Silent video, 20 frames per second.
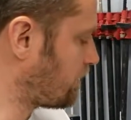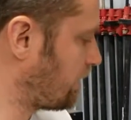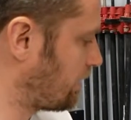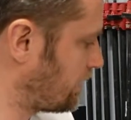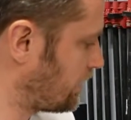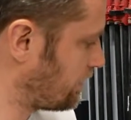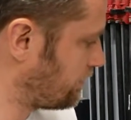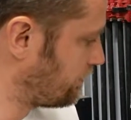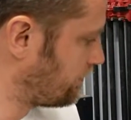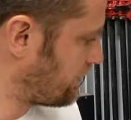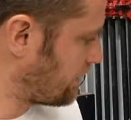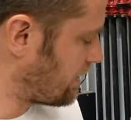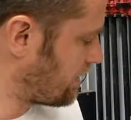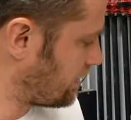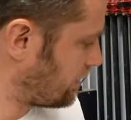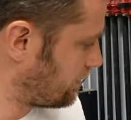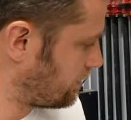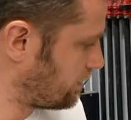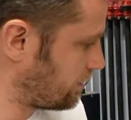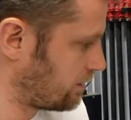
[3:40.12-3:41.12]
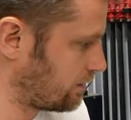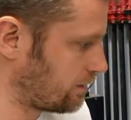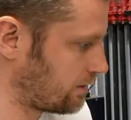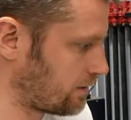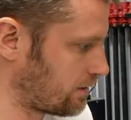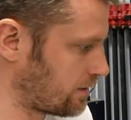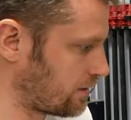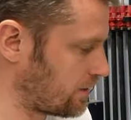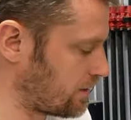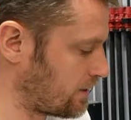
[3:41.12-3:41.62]
And then
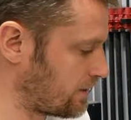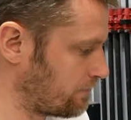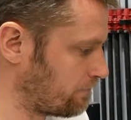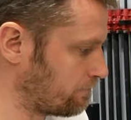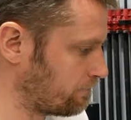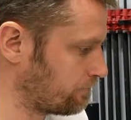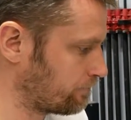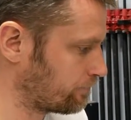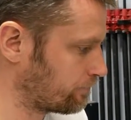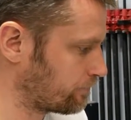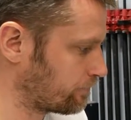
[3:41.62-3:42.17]
I'm